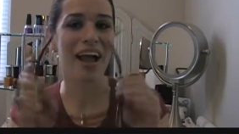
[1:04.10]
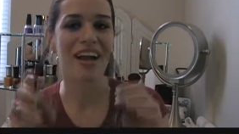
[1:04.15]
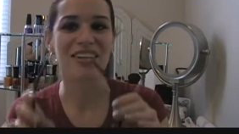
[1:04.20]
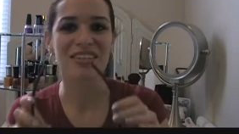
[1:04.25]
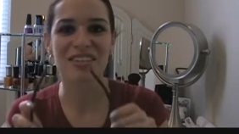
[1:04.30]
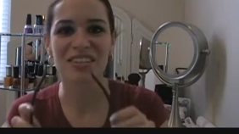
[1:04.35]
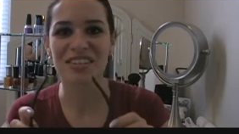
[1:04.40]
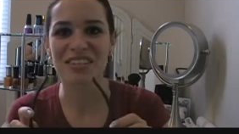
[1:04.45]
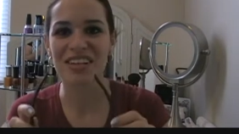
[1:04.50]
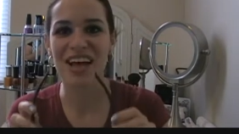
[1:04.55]

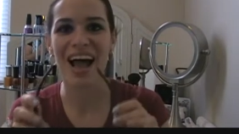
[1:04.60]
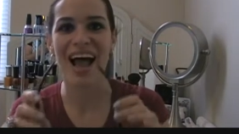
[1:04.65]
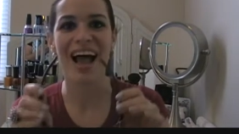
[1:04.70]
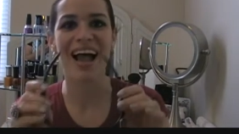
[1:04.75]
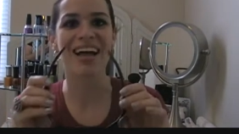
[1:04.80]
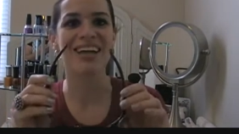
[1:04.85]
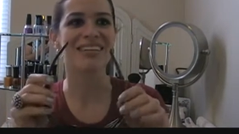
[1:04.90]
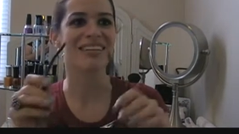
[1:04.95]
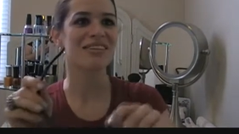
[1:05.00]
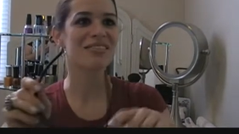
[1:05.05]

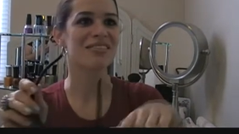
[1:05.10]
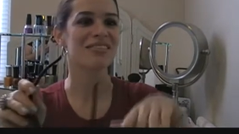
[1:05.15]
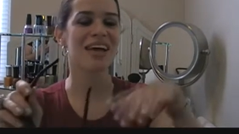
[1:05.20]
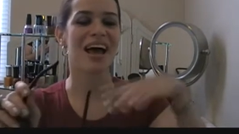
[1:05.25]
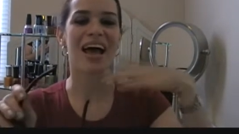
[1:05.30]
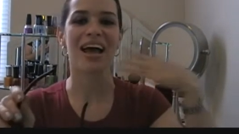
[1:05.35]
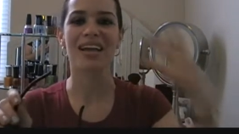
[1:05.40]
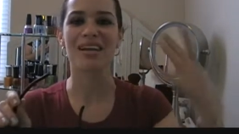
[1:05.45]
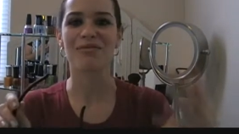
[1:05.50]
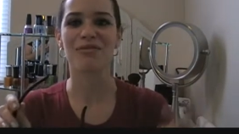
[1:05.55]
exercise
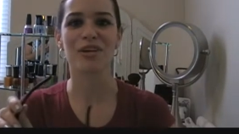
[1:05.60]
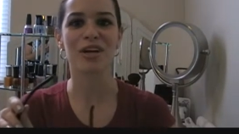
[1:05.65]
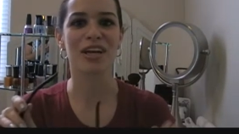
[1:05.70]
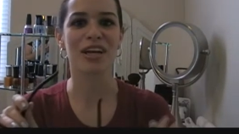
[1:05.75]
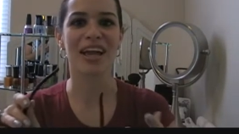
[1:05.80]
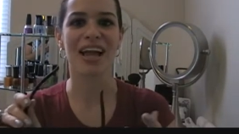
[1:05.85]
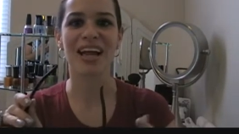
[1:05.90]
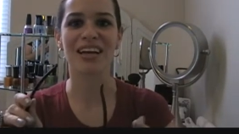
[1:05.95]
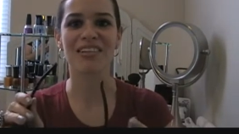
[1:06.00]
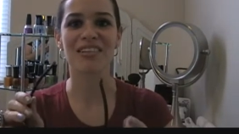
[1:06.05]
outside if you're
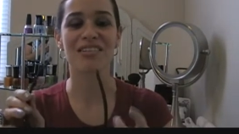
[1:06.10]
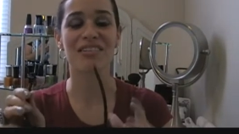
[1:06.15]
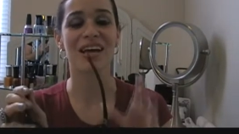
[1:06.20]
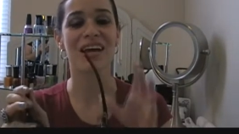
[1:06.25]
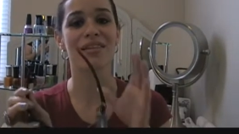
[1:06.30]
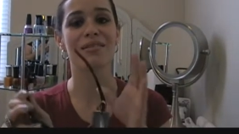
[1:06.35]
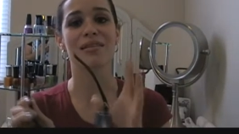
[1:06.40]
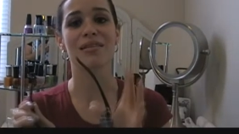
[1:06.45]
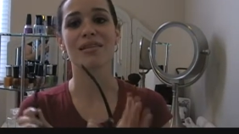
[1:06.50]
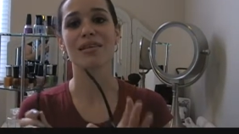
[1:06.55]
gonna
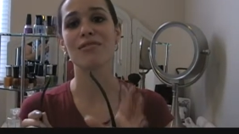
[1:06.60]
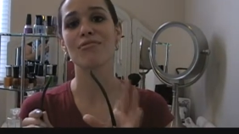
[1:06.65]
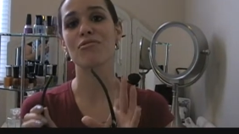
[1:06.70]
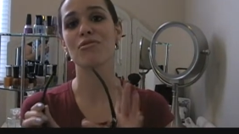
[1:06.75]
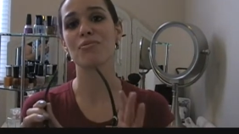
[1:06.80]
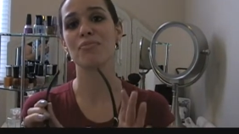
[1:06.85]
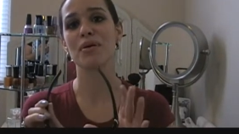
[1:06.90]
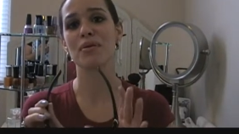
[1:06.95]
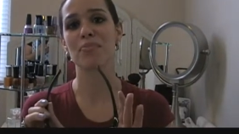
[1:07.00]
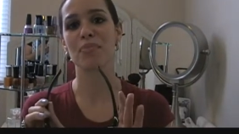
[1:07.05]
exercise and these
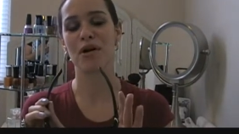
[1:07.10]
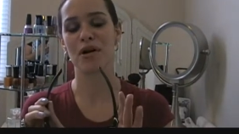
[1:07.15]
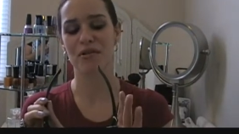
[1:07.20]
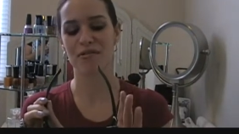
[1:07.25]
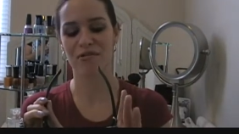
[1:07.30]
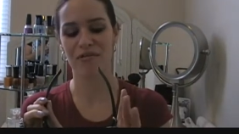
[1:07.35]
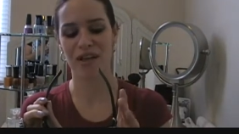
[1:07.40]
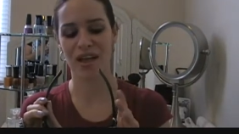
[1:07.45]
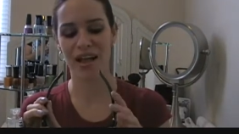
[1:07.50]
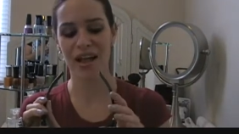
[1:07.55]
would be
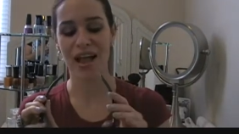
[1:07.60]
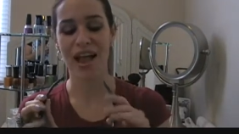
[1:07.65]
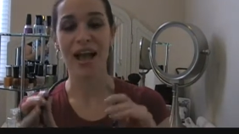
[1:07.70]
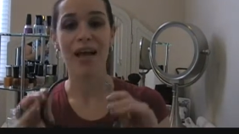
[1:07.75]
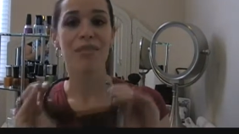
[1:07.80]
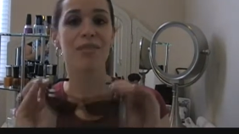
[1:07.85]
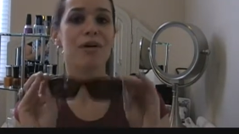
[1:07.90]
perfect.